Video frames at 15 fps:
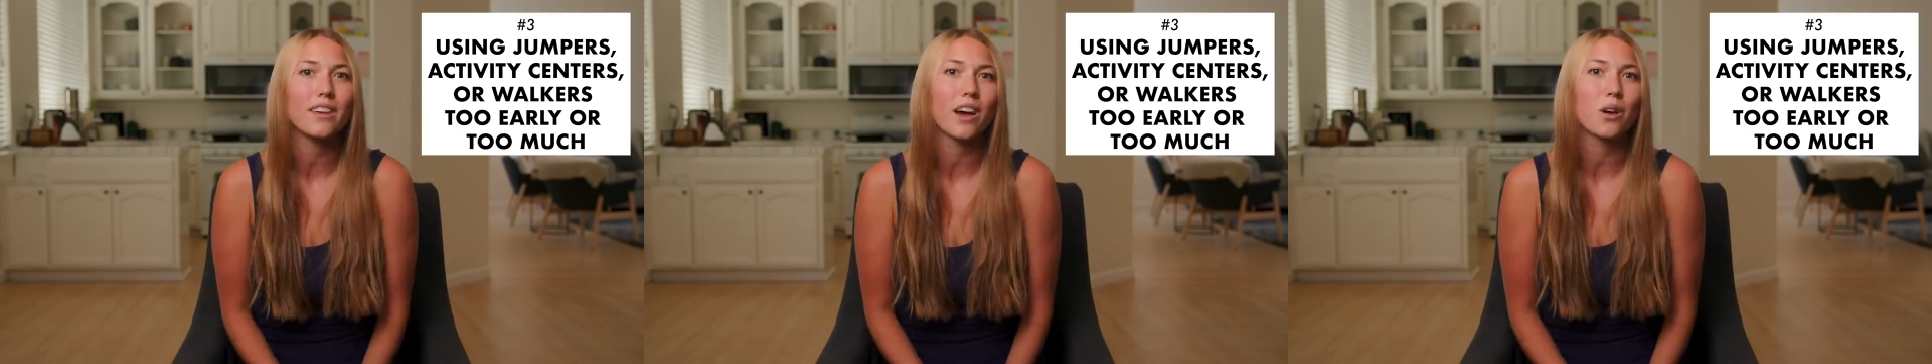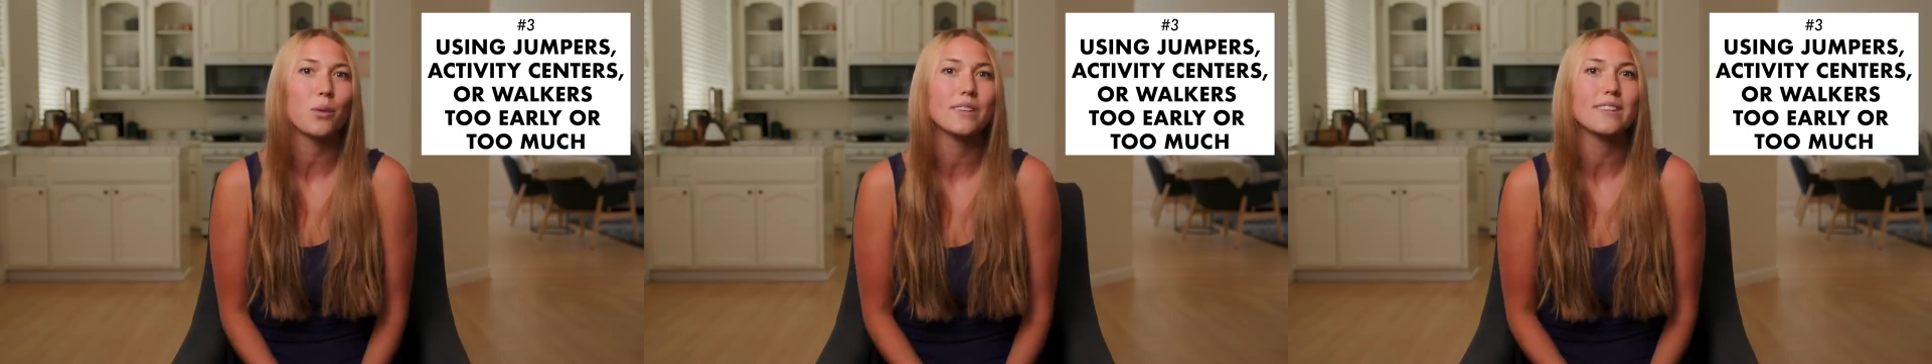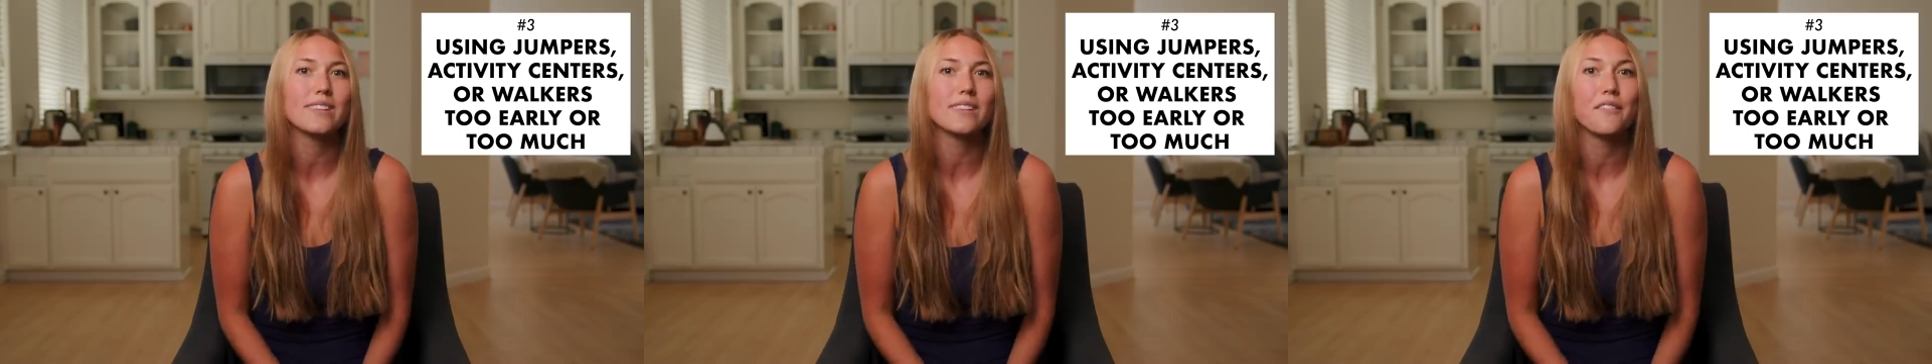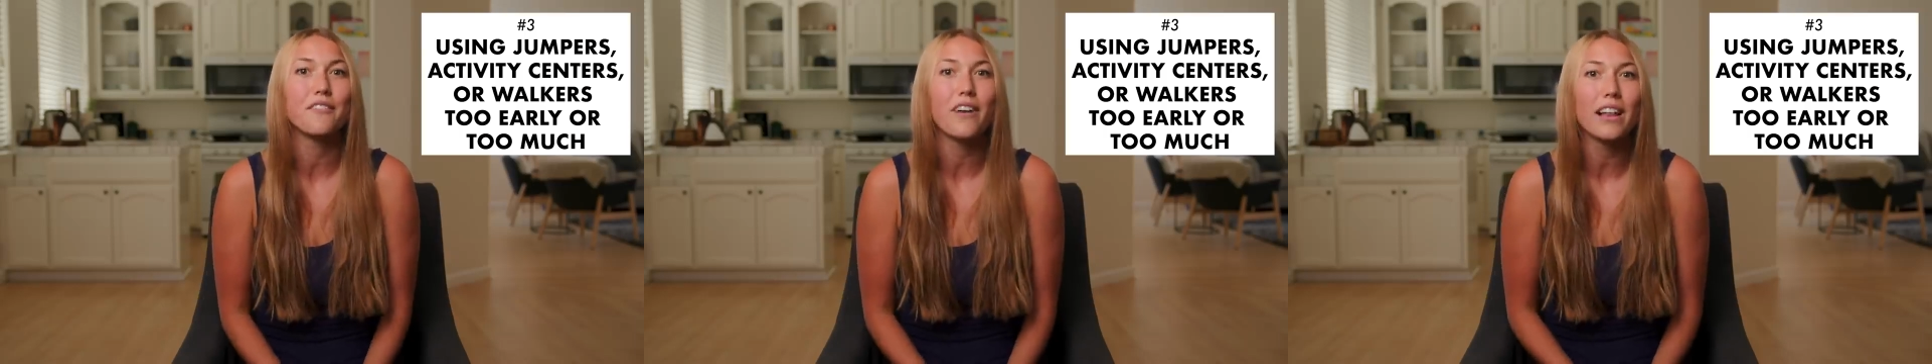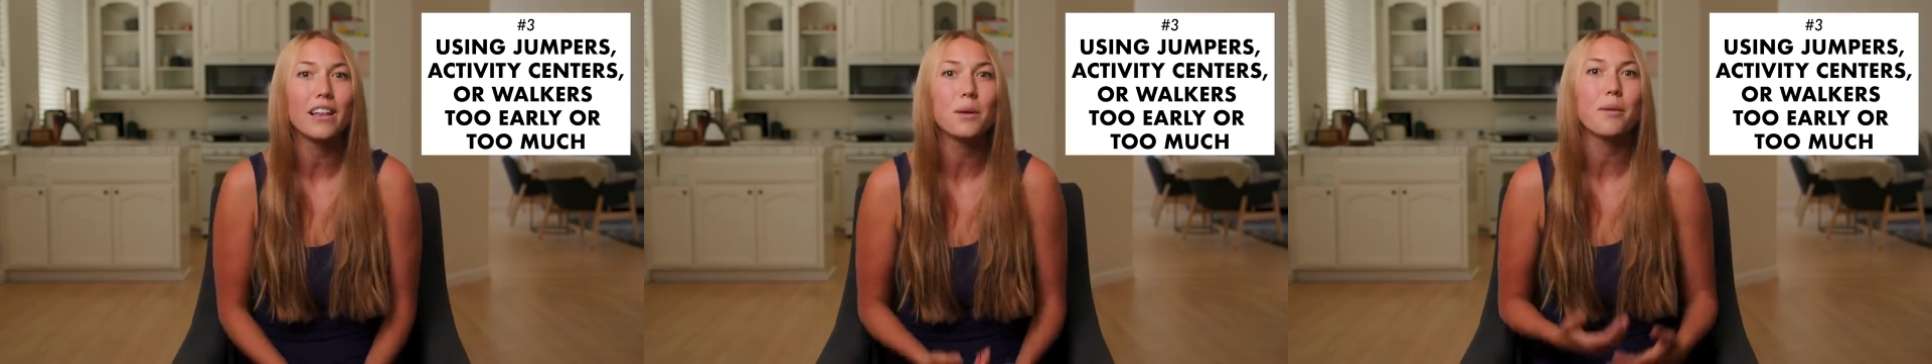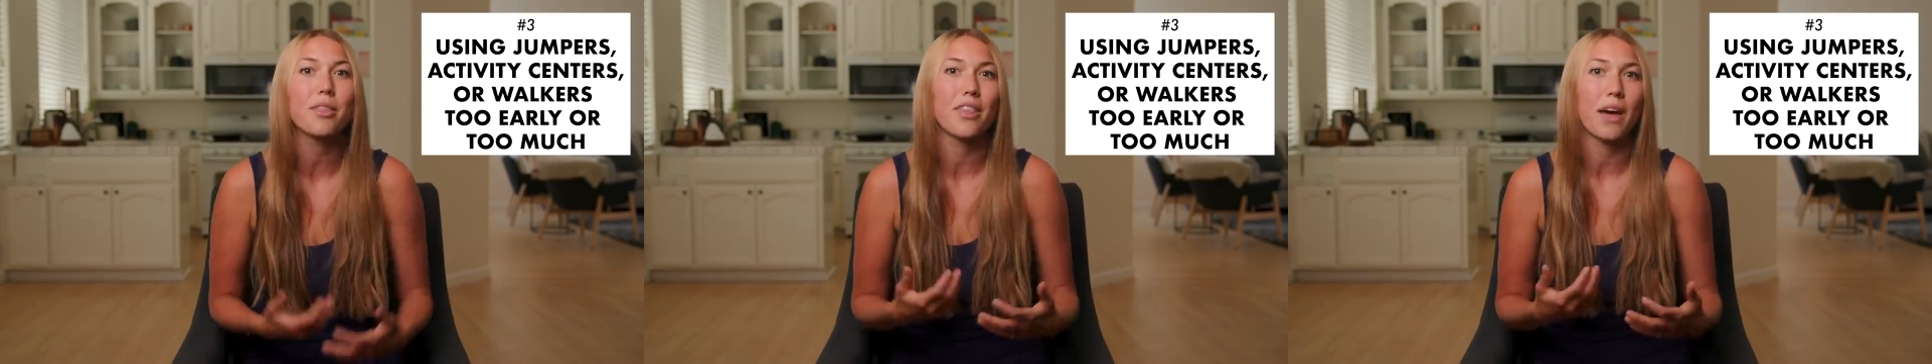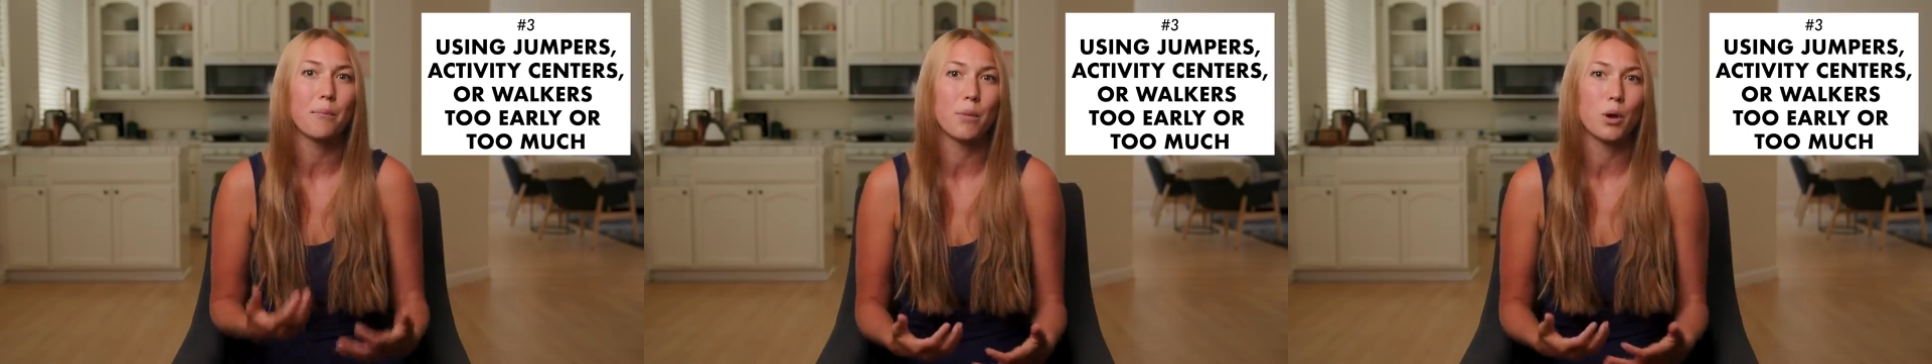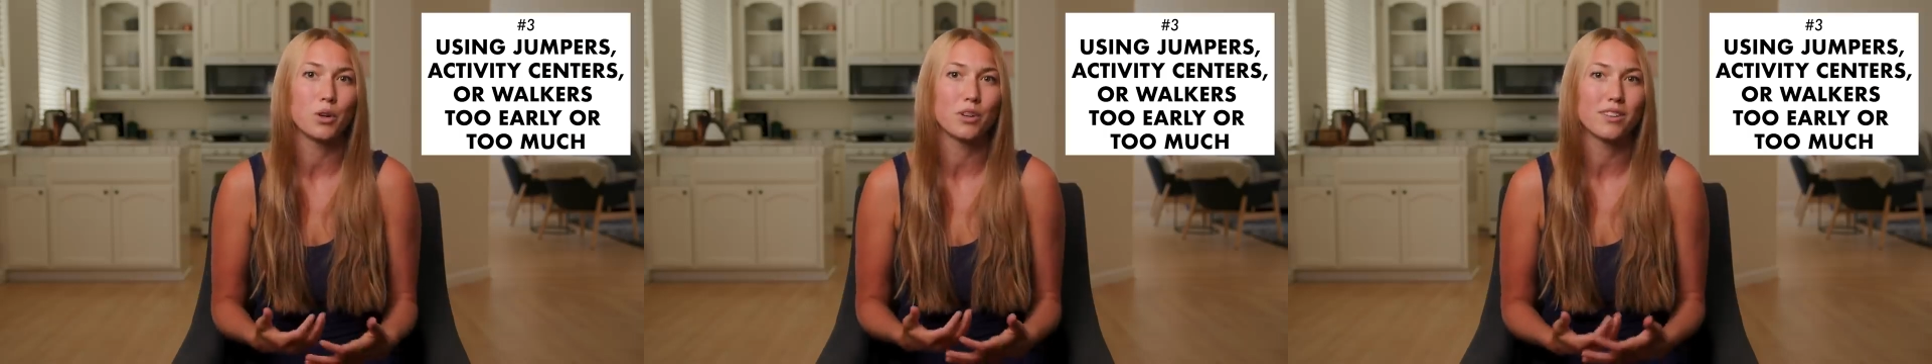young ones develop that
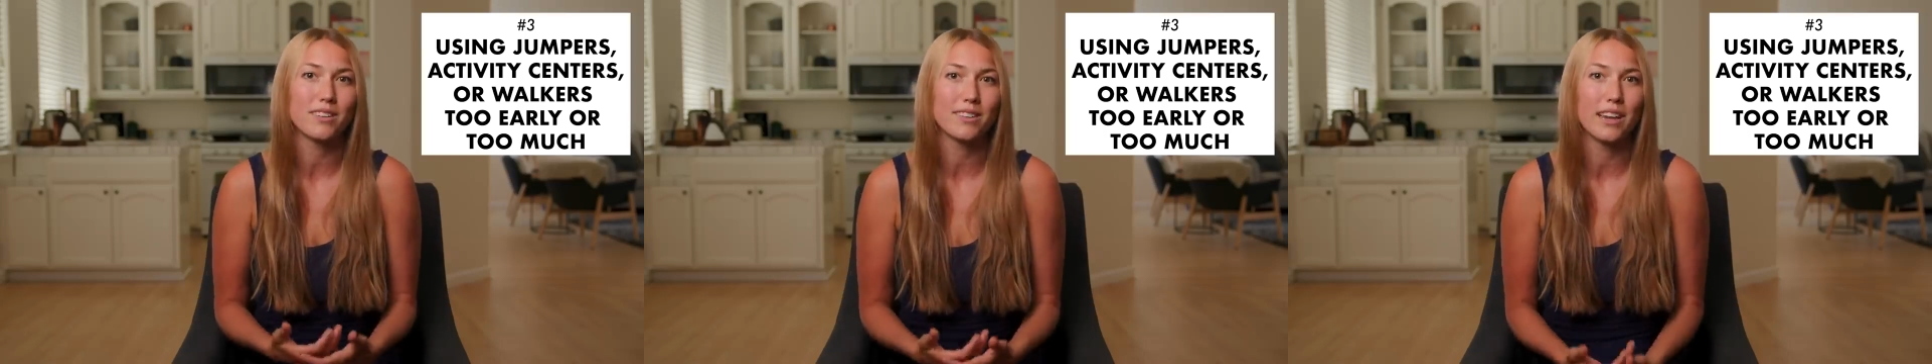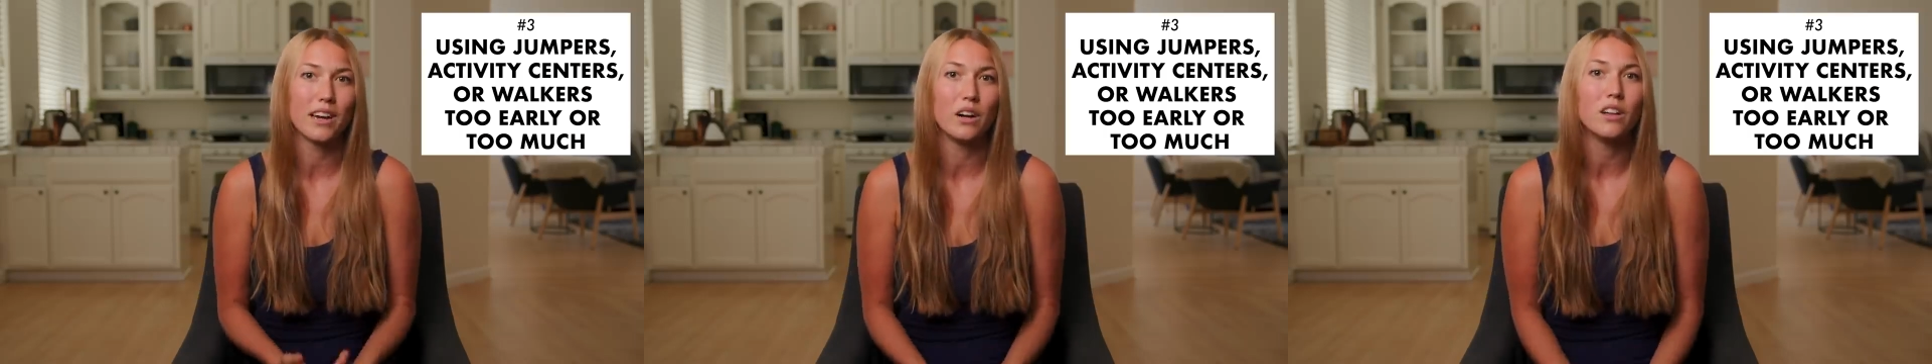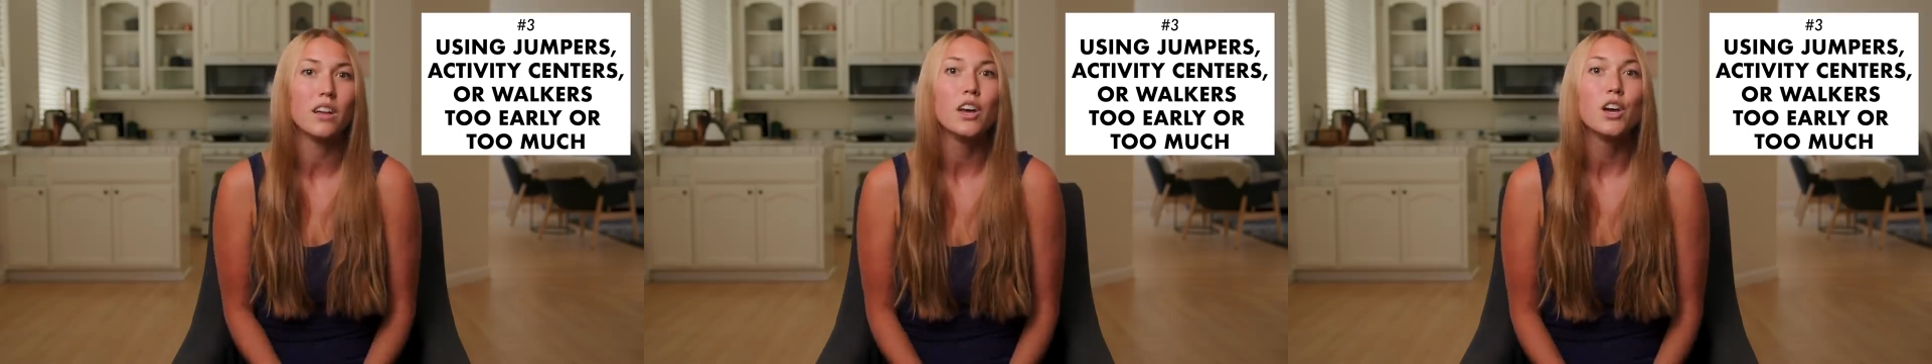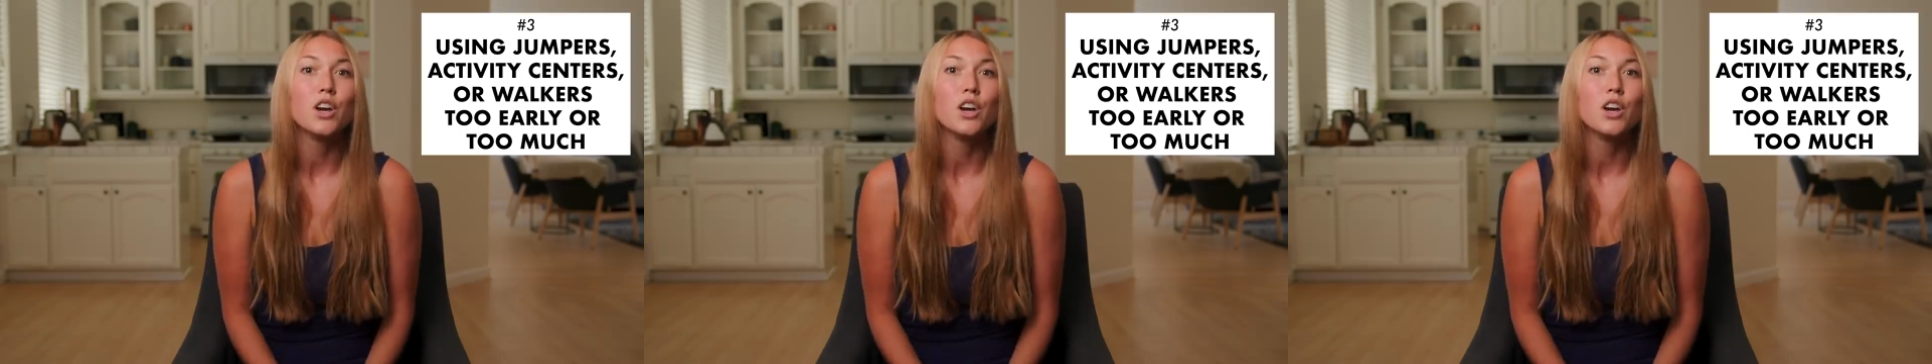motor skill.